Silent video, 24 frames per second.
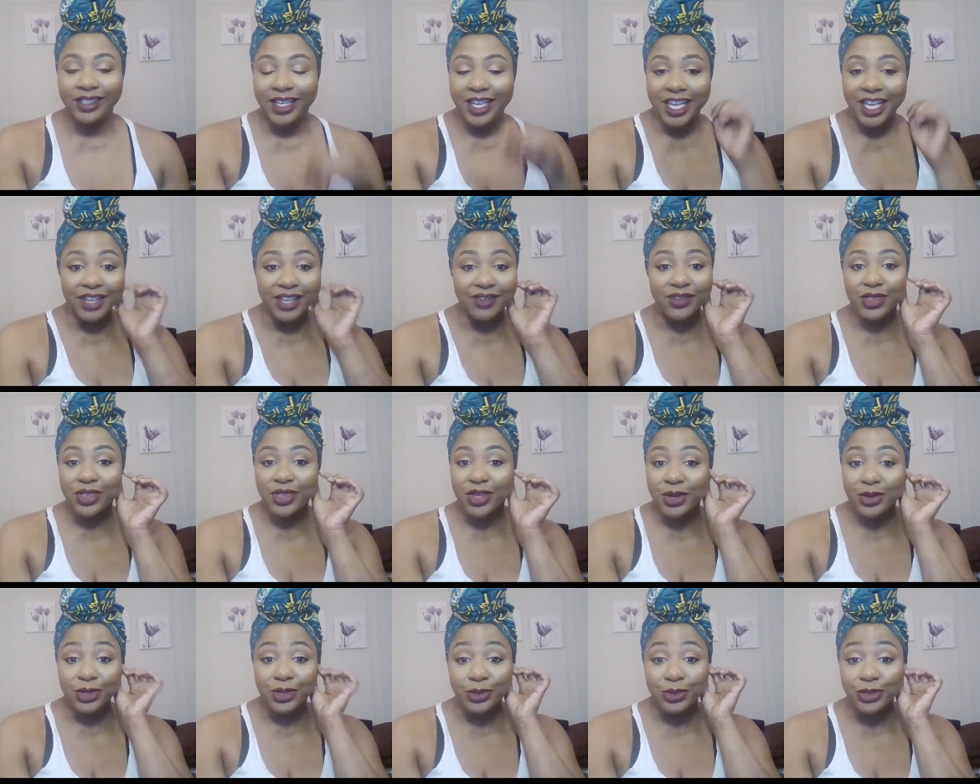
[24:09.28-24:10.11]
Even
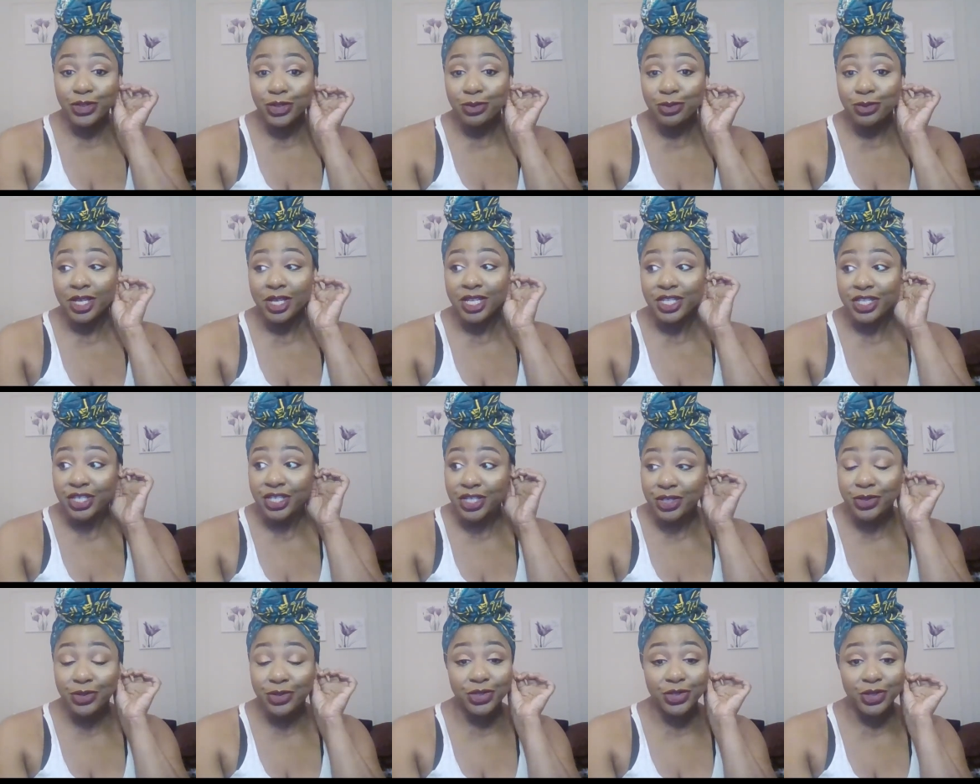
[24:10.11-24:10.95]
though YouTube
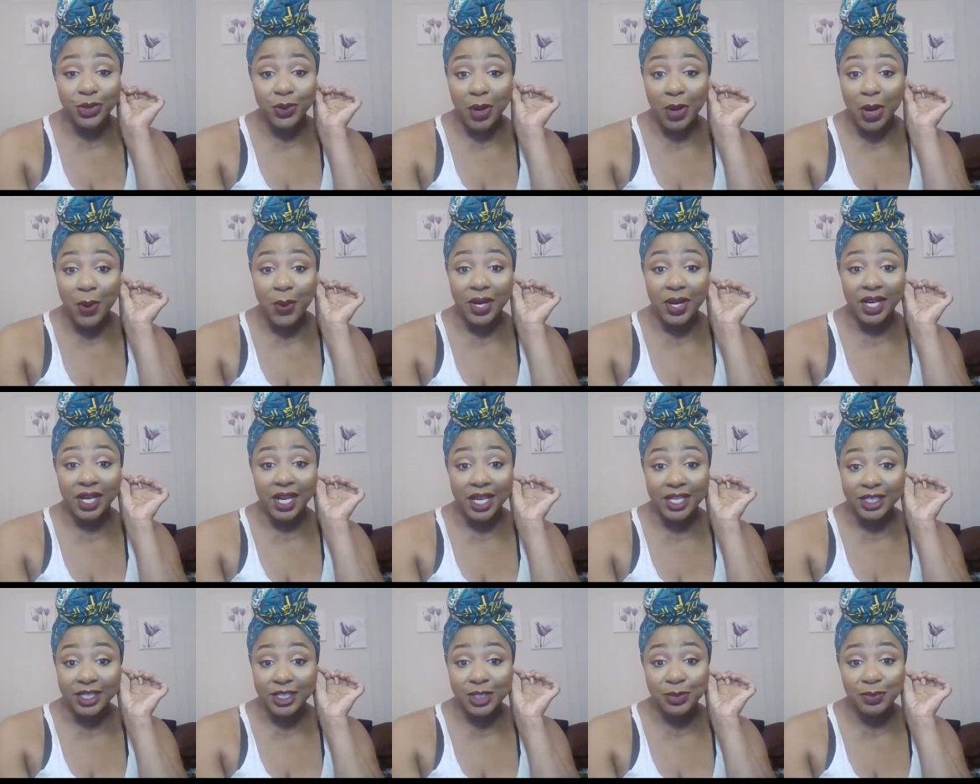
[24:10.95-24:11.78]
continues to grow at an
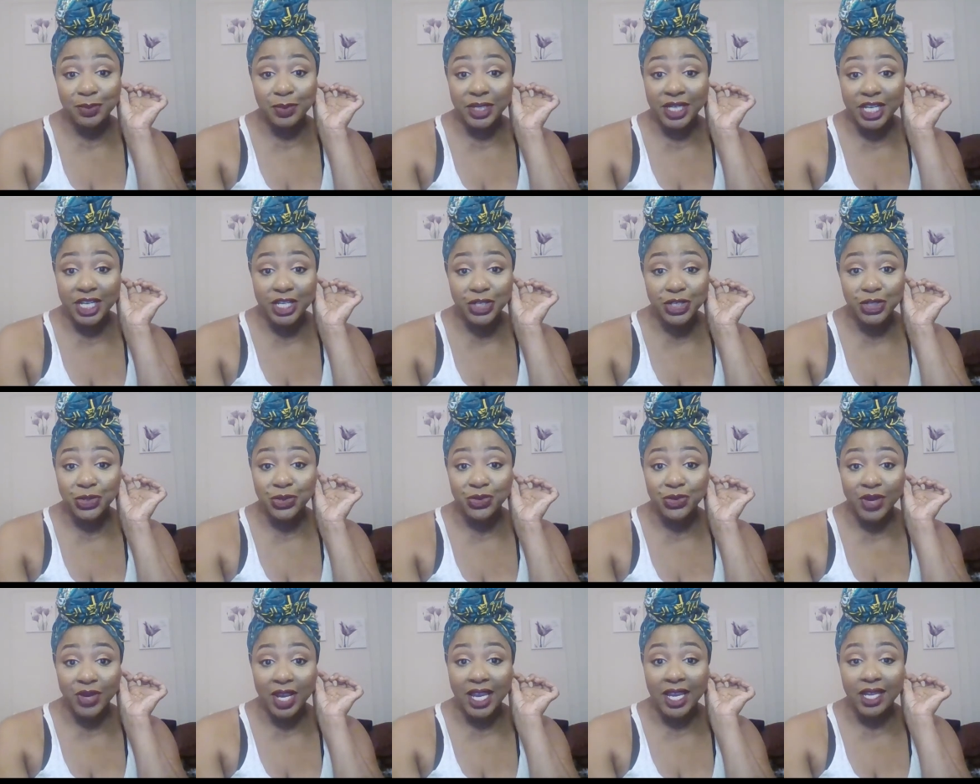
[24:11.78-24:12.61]

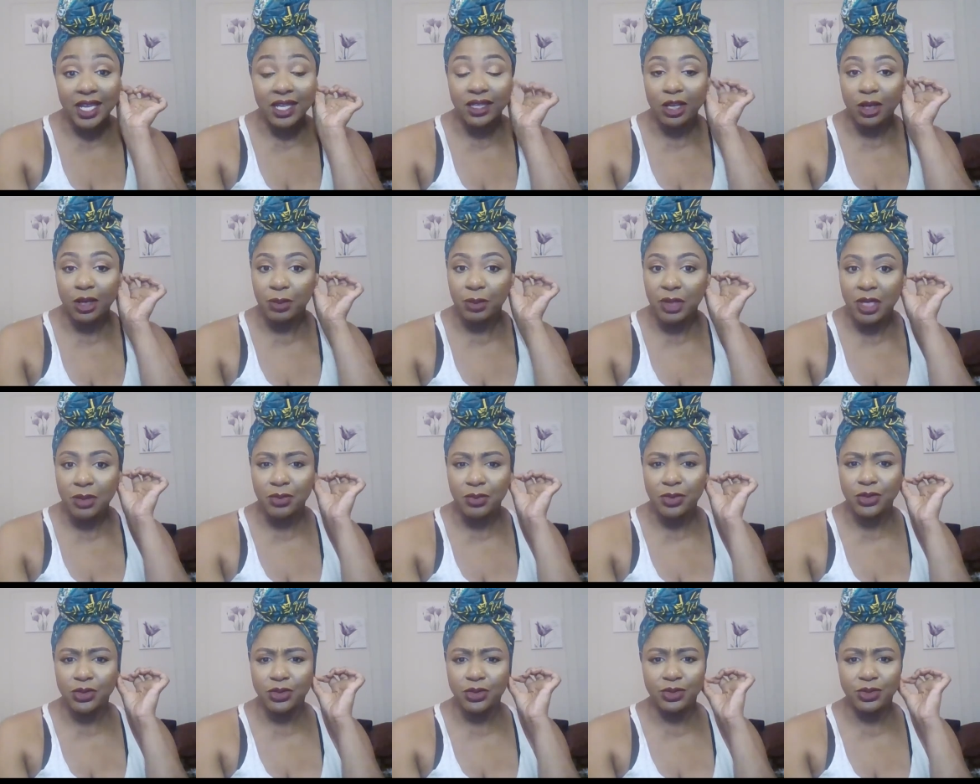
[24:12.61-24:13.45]
exponential rate, there are
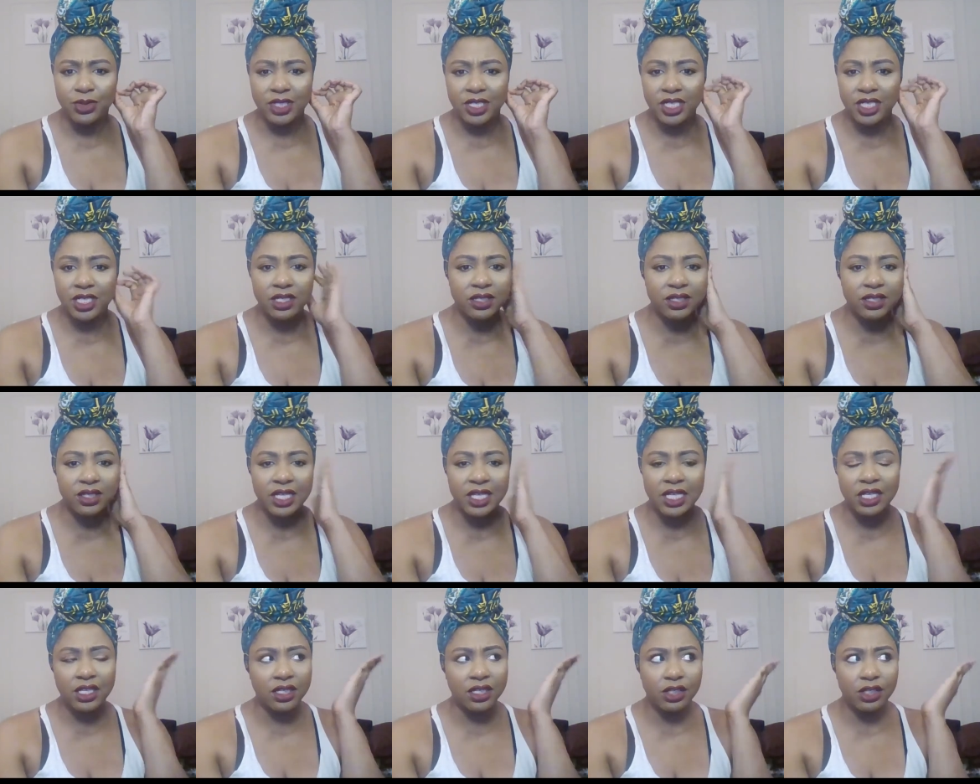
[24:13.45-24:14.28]
people who still
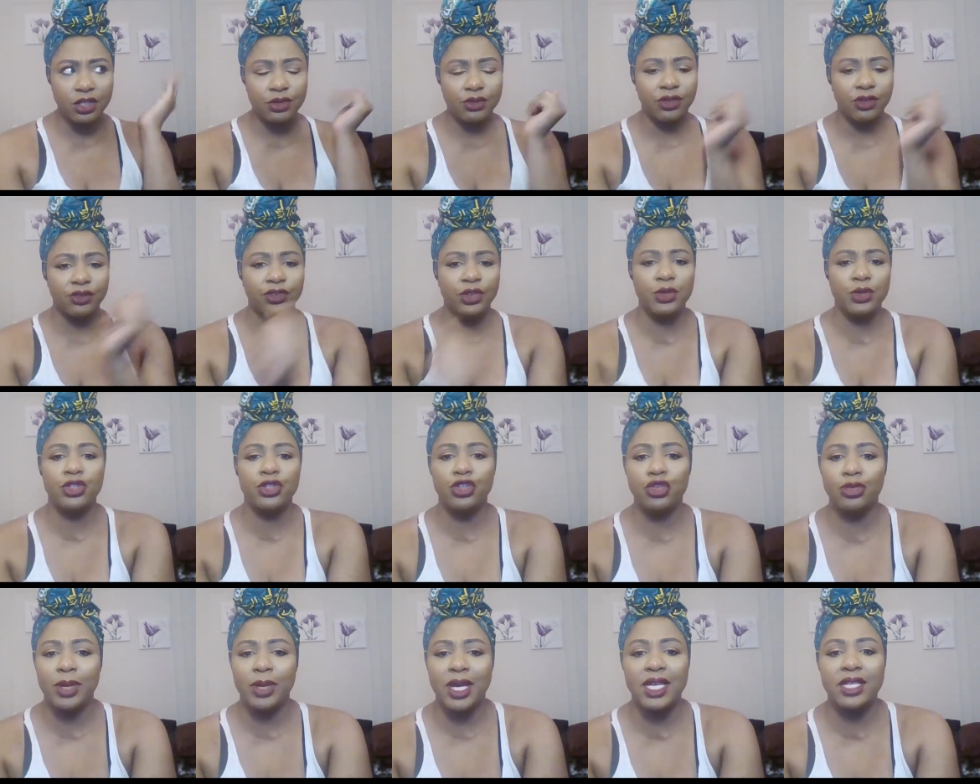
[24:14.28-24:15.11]
think of
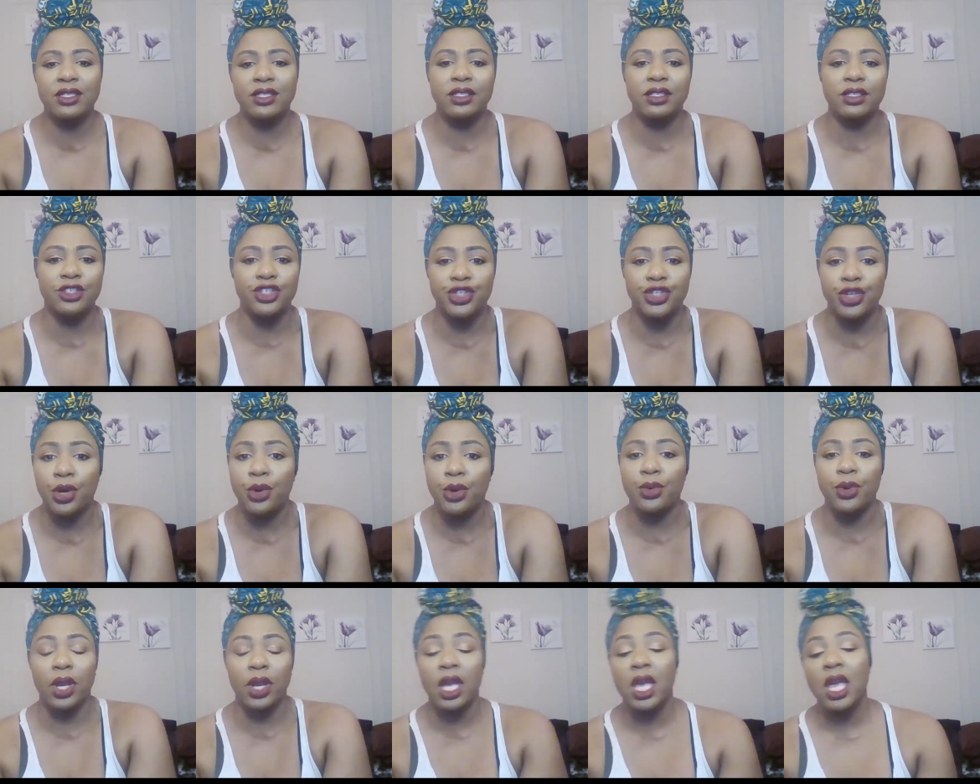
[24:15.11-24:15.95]
YouTube as a
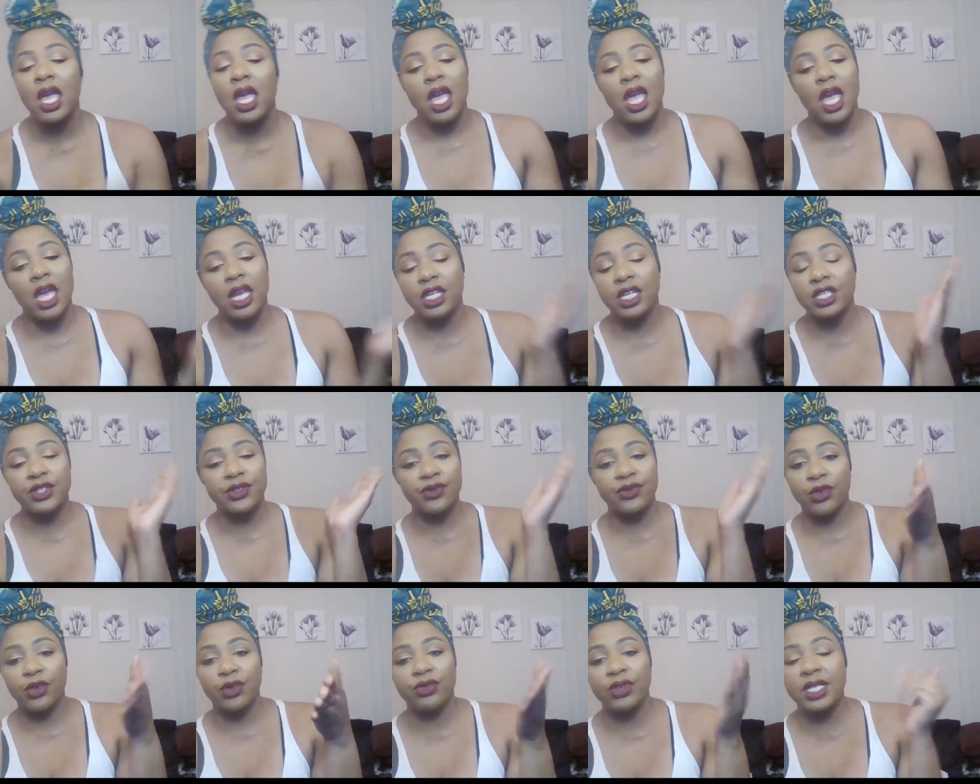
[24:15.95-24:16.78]
joke, and it's
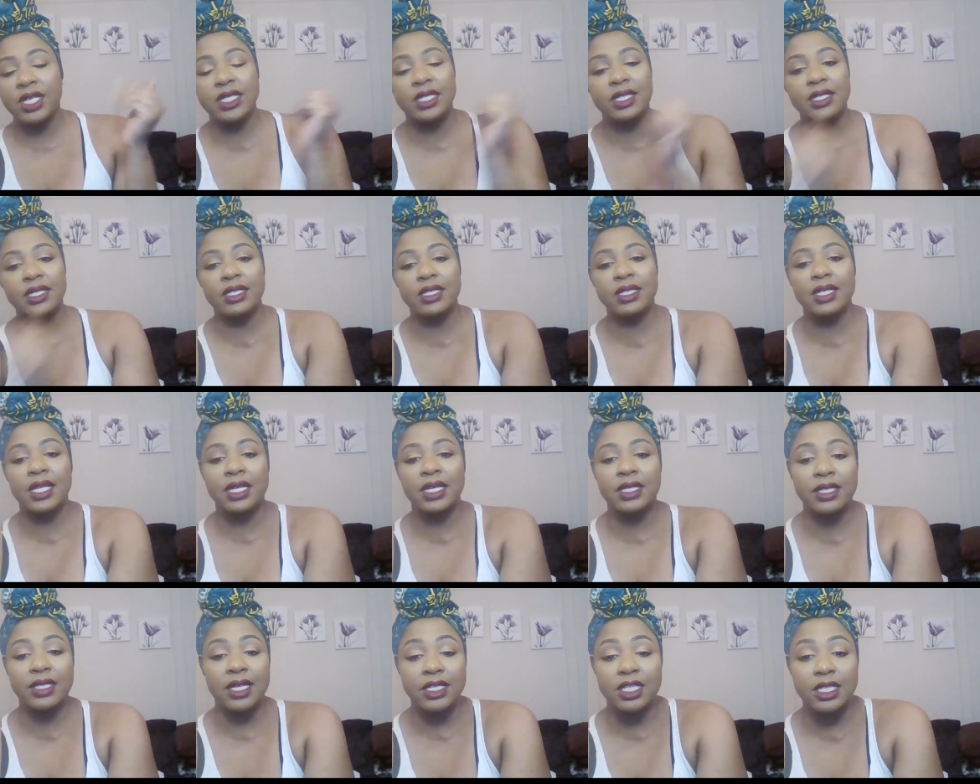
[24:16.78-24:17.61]
for reasons
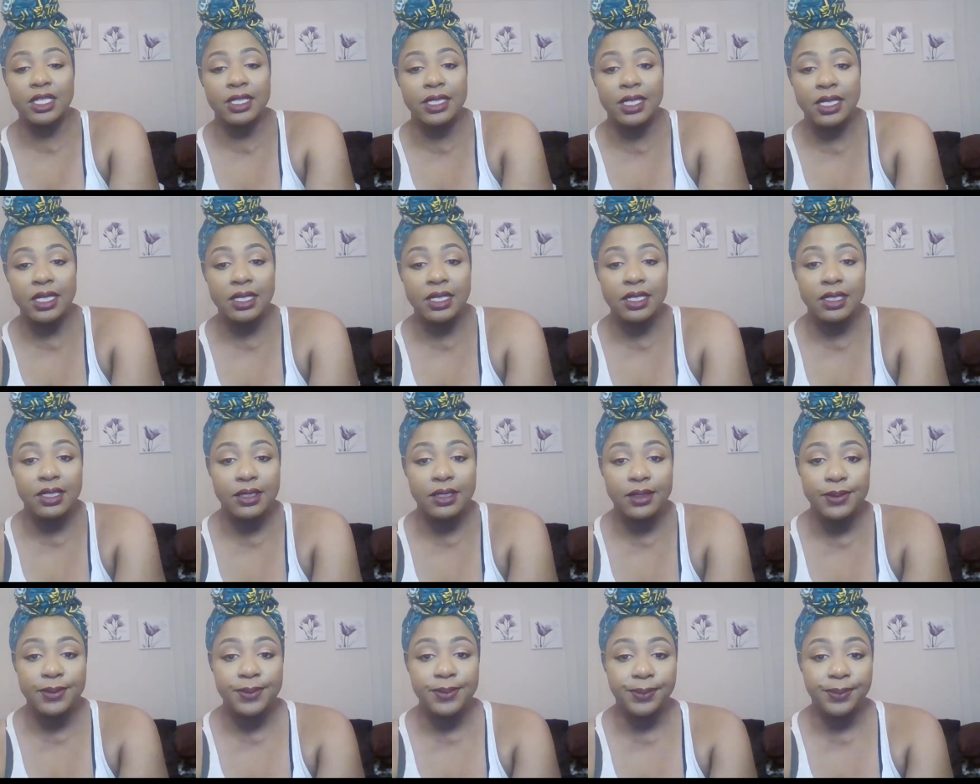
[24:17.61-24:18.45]
such as these.